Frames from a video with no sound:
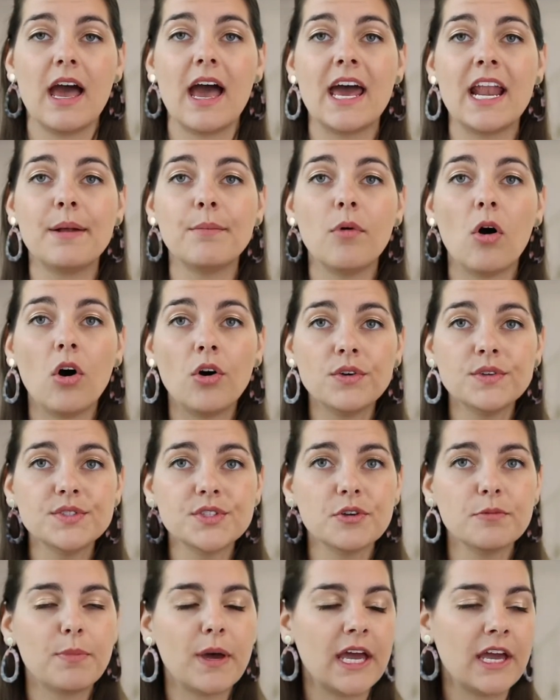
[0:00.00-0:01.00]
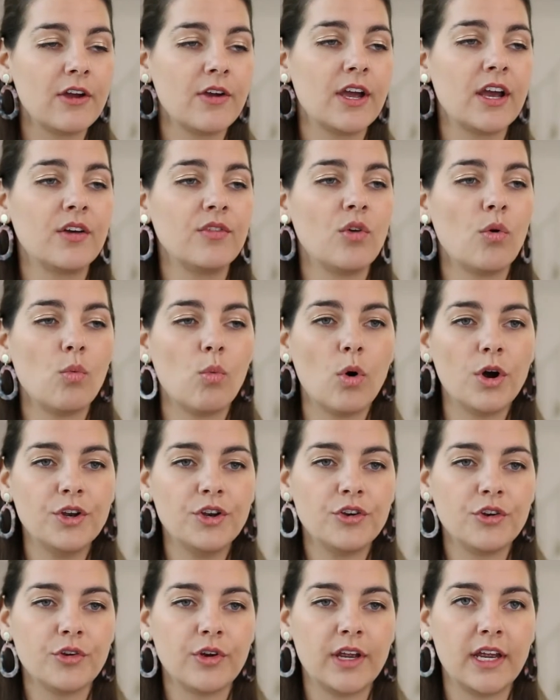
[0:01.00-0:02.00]
And I'm also pairing the
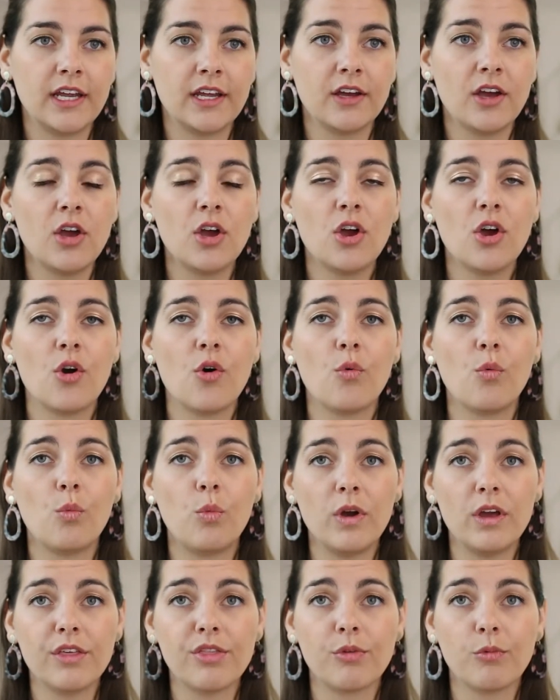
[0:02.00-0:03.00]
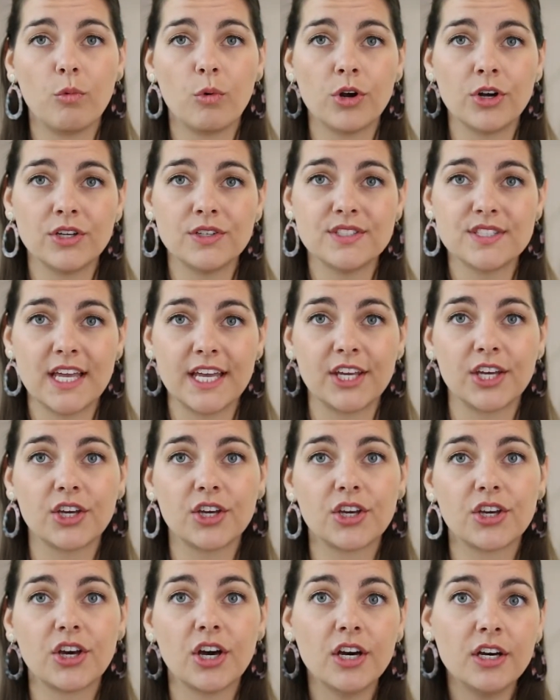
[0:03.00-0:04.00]
wondering with words like
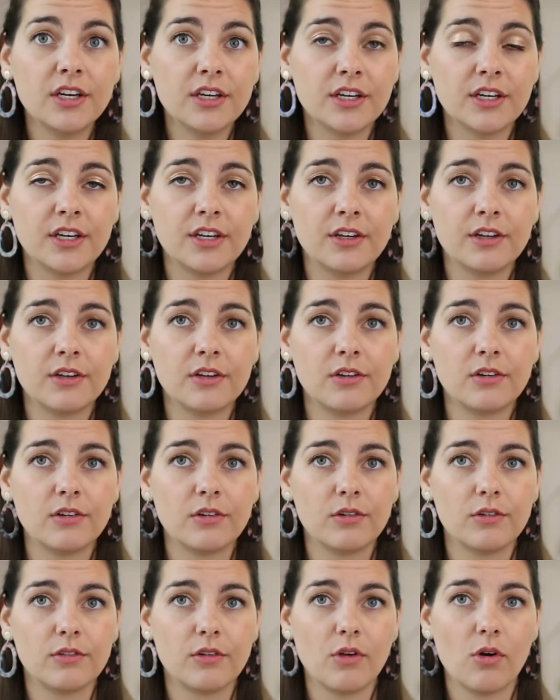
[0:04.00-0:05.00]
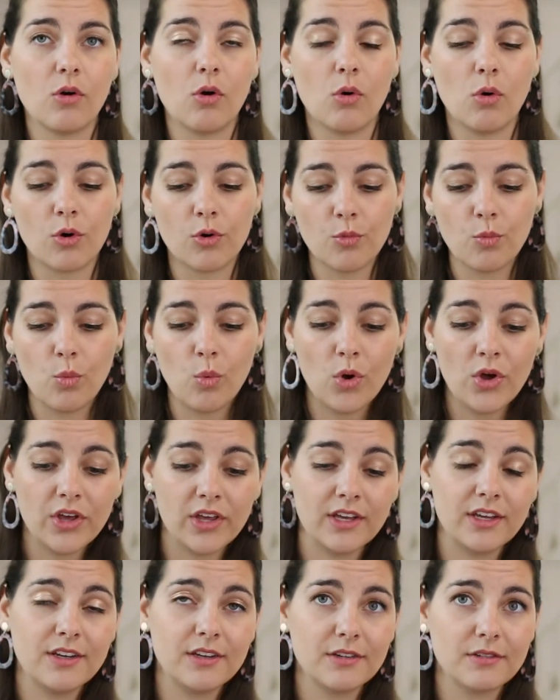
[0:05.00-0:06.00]
could or
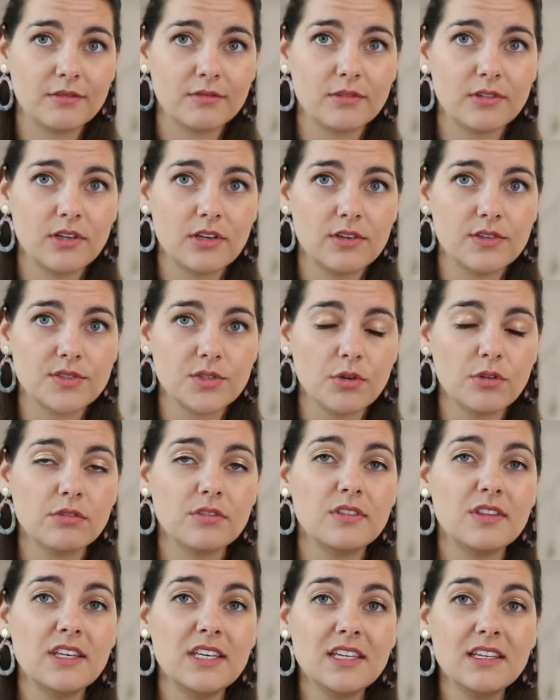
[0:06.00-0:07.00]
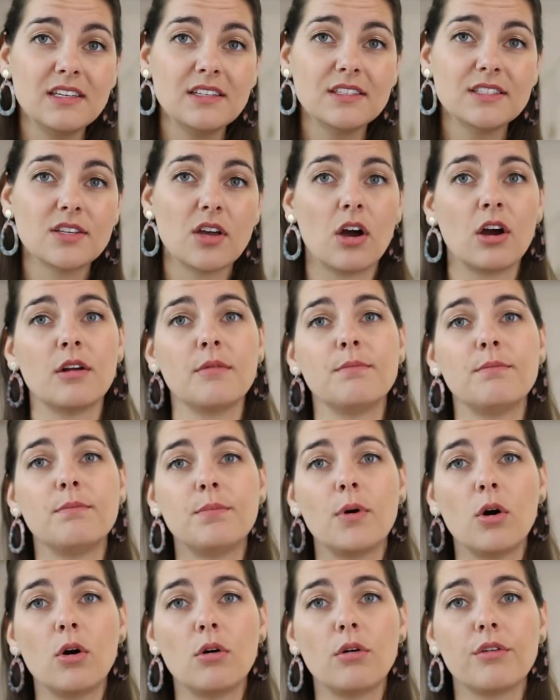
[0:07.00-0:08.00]
would. So these are
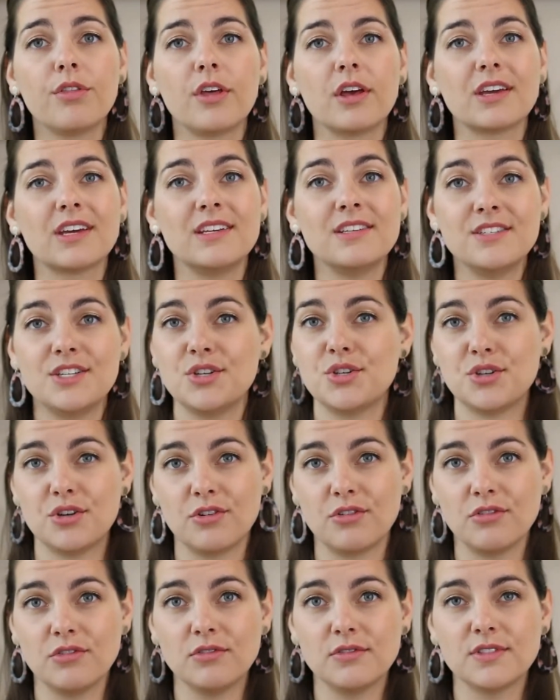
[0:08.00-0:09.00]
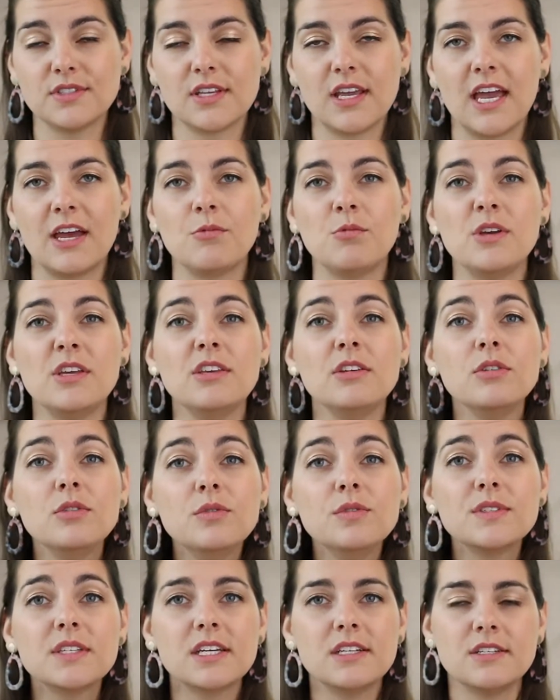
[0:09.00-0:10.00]
both conditionals, and we
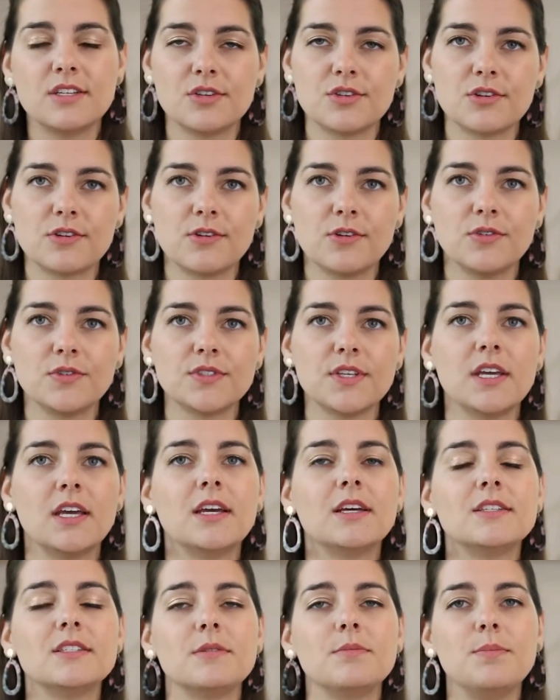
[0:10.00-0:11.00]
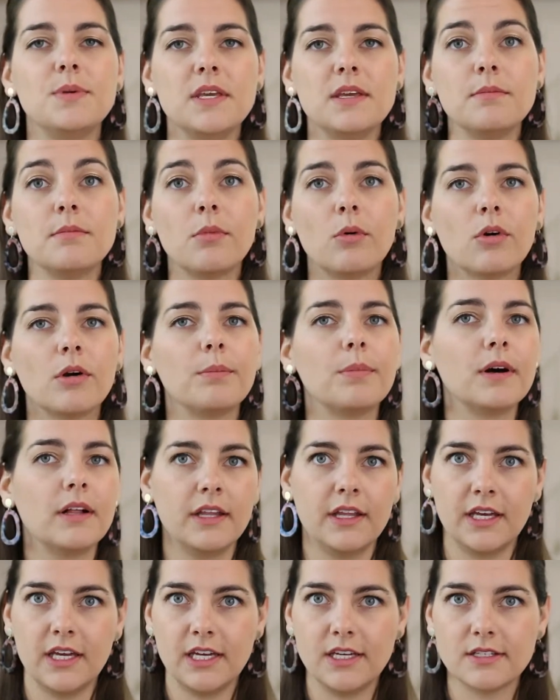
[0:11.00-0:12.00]
use conditionals to be more
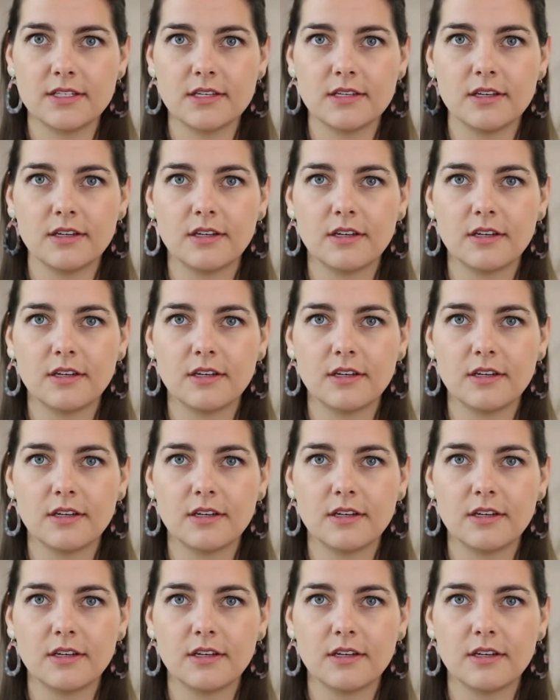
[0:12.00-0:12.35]
polite.